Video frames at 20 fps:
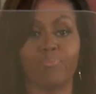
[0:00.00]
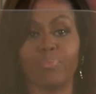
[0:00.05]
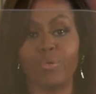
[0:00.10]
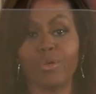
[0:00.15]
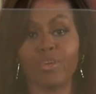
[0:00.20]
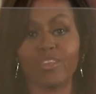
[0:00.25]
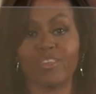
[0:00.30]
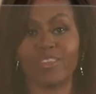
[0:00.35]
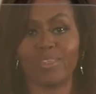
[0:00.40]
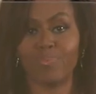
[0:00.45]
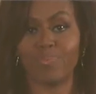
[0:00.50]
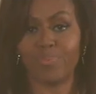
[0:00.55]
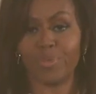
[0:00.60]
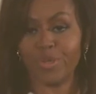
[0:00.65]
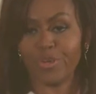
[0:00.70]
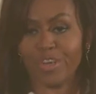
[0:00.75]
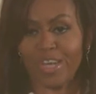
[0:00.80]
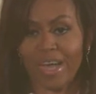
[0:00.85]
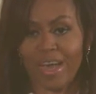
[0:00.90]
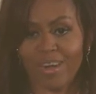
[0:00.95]
books and
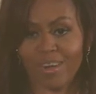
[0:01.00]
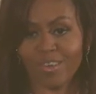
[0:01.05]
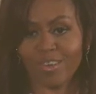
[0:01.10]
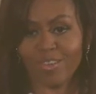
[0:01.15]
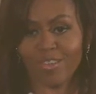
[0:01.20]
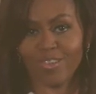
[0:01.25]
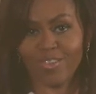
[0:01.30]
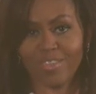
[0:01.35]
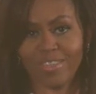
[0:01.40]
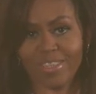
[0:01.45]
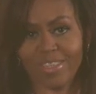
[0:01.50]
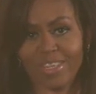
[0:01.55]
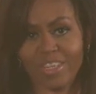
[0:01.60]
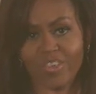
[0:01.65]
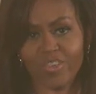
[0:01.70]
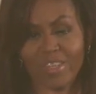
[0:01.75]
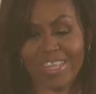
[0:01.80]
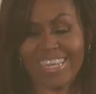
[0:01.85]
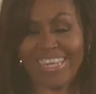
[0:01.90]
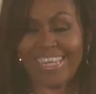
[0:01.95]
periodicals, and
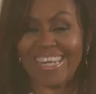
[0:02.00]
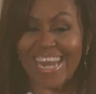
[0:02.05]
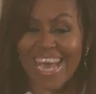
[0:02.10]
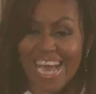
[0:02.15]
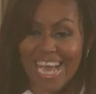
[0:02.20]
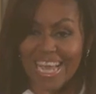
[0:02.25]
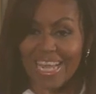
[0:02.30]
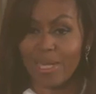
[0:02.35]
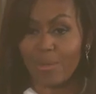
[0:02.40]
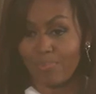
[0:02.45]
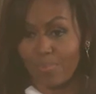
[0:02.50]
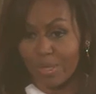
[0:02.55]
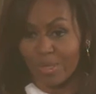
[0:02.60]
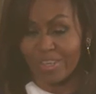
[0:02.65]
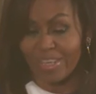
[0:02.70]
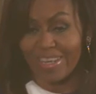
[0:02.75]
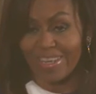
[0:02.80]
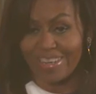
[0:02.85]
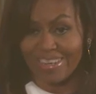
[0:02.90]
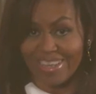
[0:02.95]
nearly 9
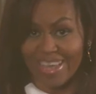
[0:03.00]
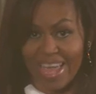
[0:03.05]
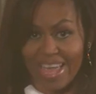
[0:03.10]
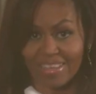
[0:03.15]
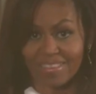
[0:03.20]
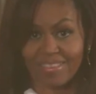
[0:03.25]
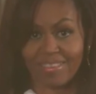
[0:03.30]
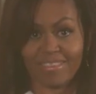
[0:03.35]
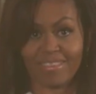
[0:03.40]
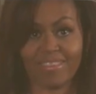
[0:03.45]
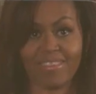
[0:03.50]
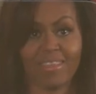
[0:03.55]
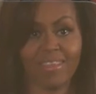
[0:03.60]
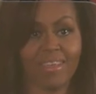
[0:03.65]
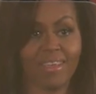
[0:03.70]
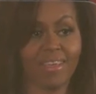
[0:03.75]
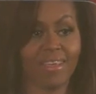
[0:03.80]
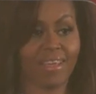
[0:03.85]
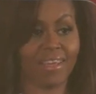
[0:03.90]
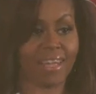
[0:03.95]
million guests
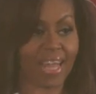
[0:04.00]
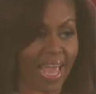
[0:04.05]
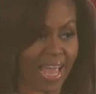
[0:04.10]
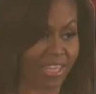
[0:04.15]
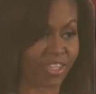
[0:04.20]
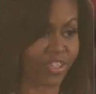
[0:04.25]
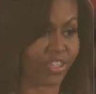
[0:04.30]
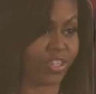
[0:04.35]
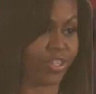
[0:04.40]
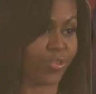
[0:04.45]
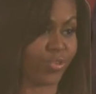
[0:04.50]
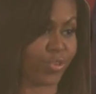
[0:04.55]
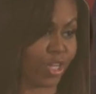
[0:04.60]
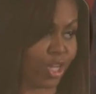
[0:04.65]
last year